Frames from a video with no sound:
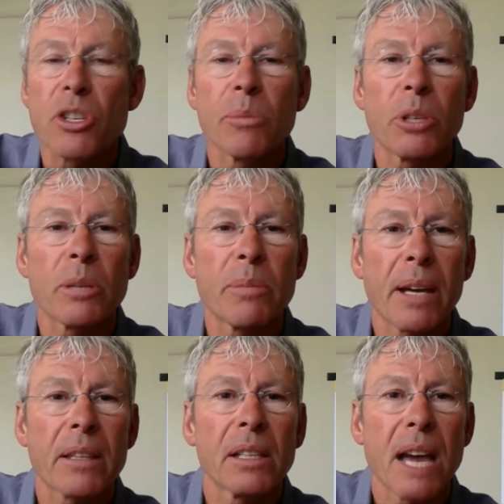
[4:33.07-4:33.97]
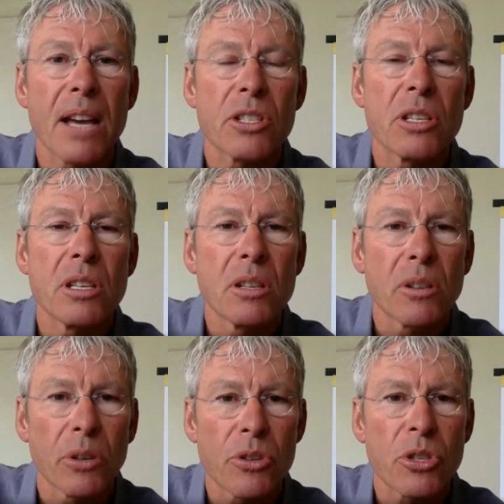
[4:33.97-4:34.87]
I'm looking back at the last year
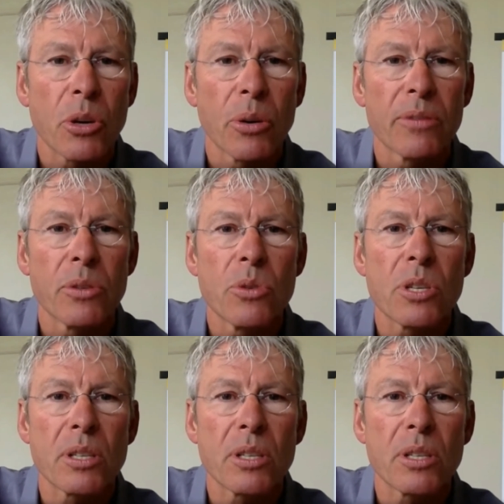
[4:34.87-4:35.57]
or so of using